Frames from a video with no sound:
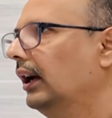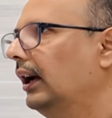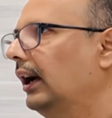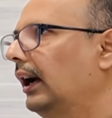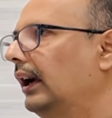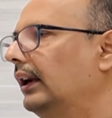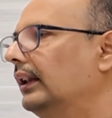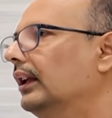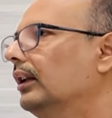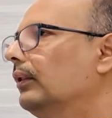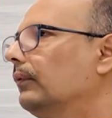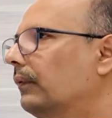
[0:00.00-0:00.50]

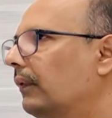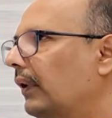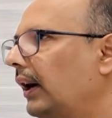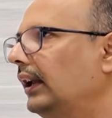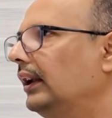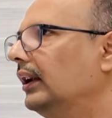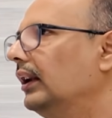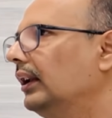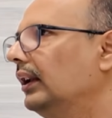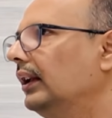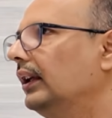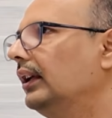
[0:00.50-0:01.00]
And then
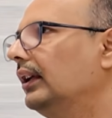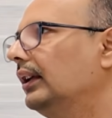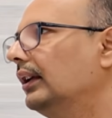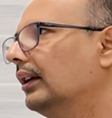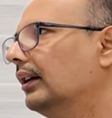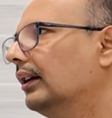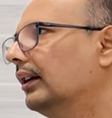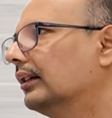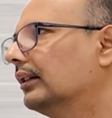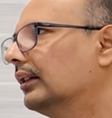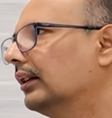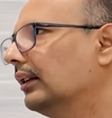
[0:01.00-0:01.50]
finally,
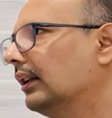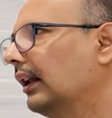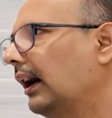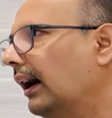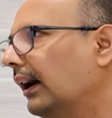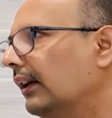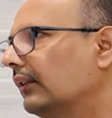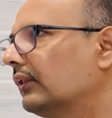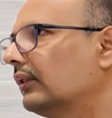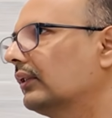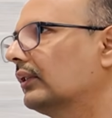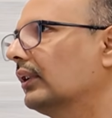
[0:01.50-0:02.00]
the
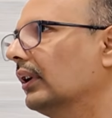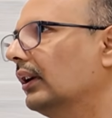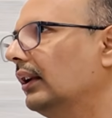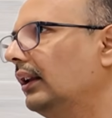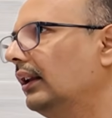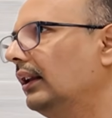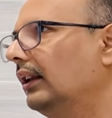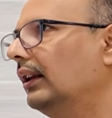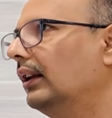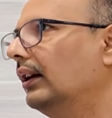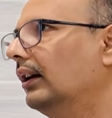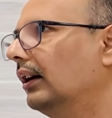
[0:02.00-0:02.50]
last
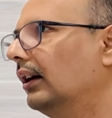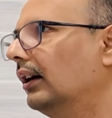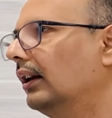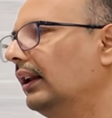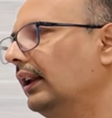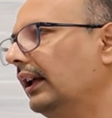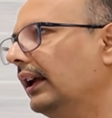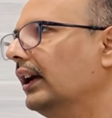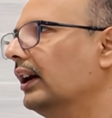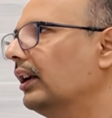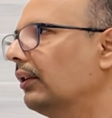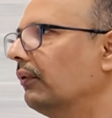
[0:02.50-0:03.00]

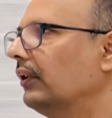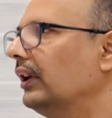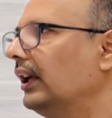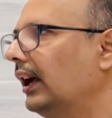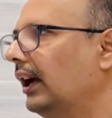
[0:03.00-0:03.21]
layer we